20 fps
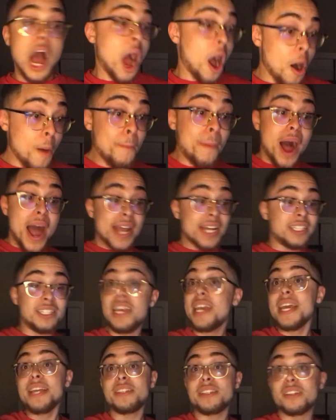I'll buy a
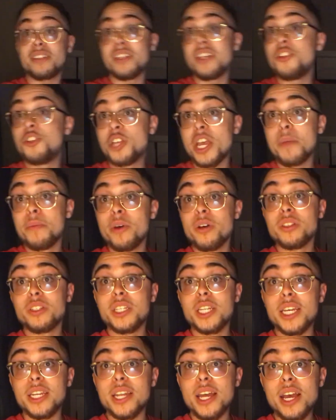ticket to see J Mills
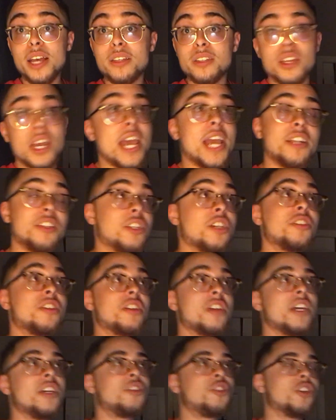and Inez. It
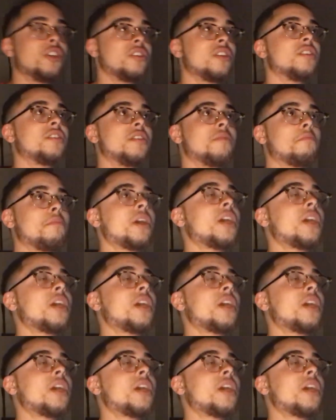just doesn't